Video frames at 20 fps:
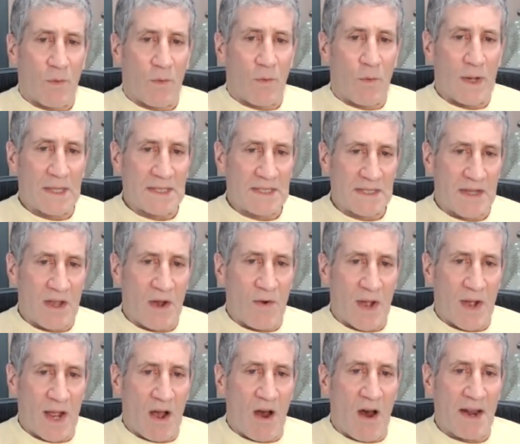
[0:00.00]
what's
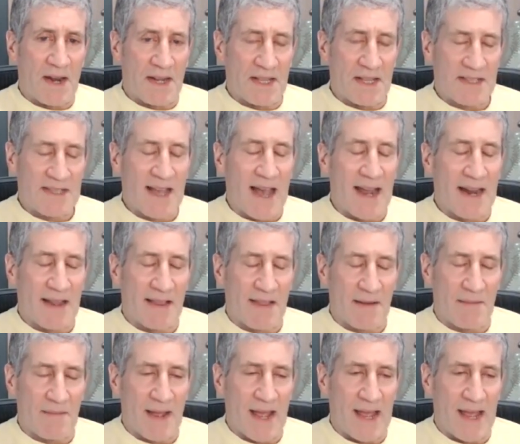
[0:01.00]
going on inside of them